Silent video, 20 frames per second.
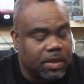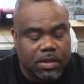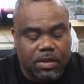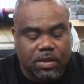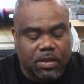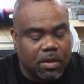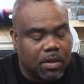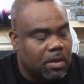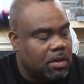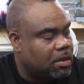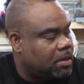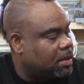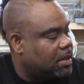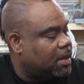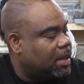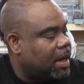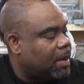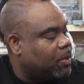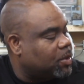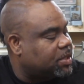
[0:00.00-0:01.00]
So
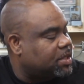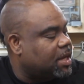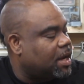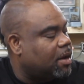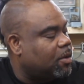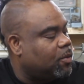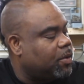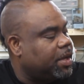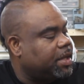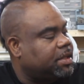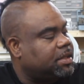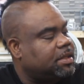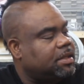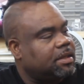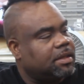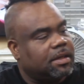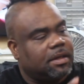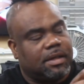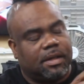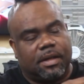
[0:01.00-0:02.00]
I'm gonna start with
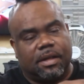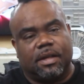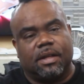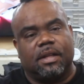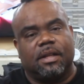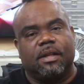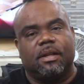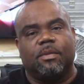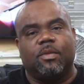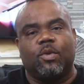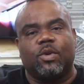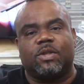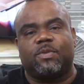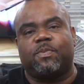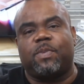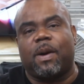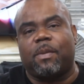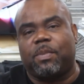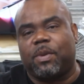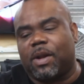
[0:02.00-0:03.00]
the
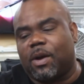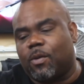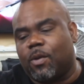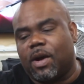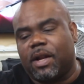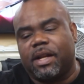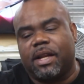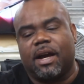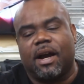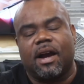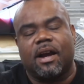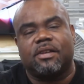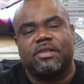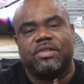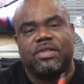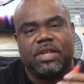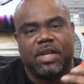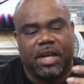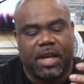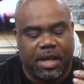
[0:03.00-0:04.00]
most popular one, the
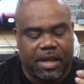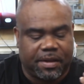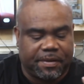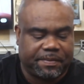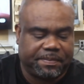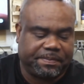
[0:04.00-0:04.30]
RCA.